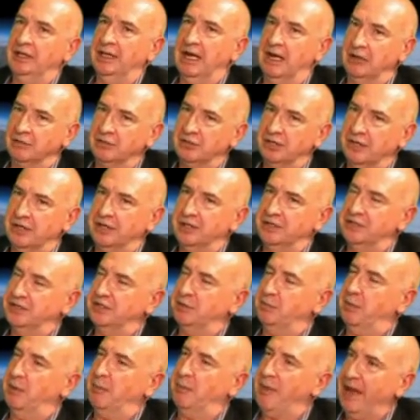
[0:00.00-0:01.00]

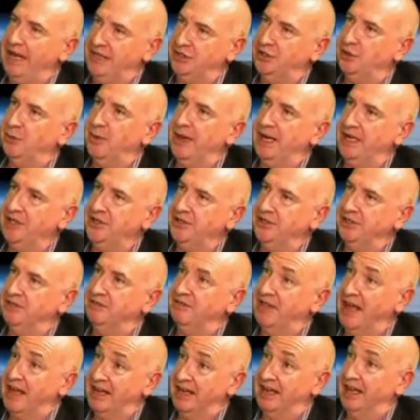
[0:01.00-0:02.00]
countenance the
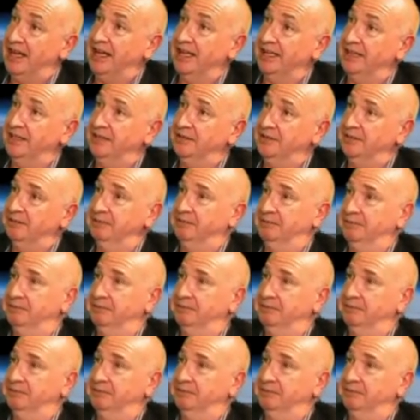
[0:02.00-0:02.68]
perpetuation of that lie.